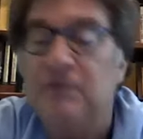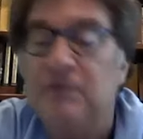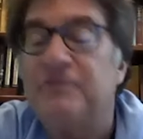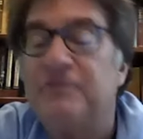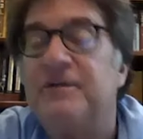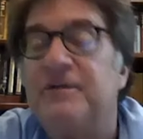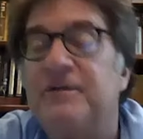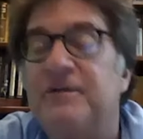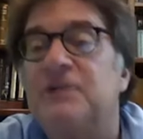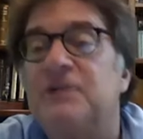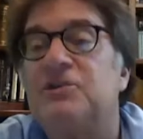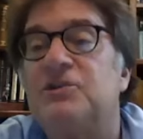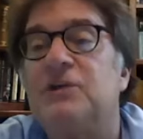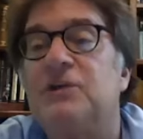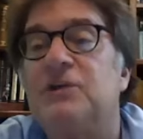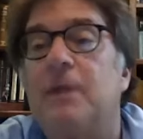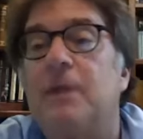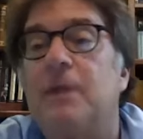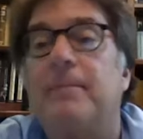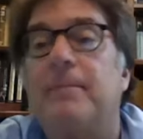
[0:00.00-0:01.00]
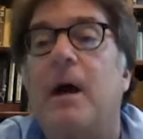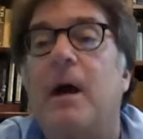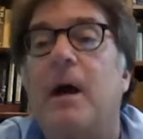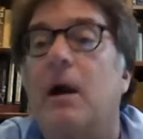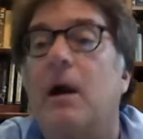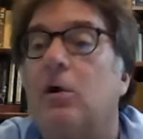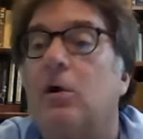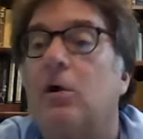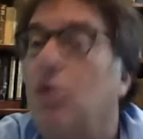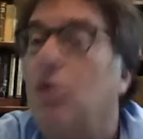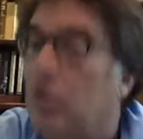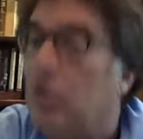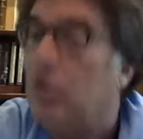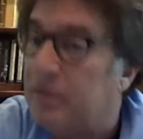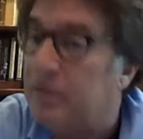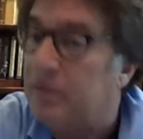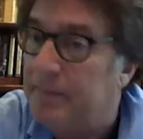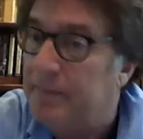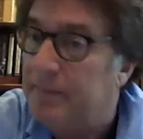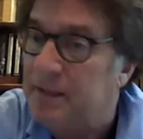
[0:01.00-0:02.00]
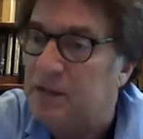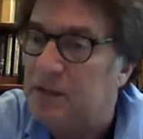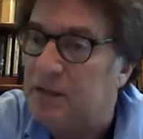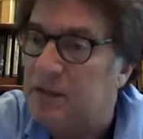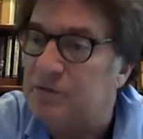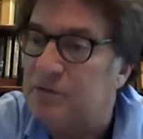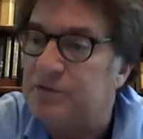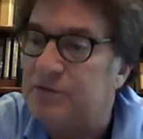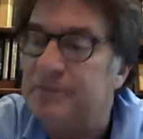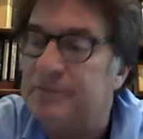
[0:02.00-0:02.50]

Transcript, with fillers: finishing up our orthopedics,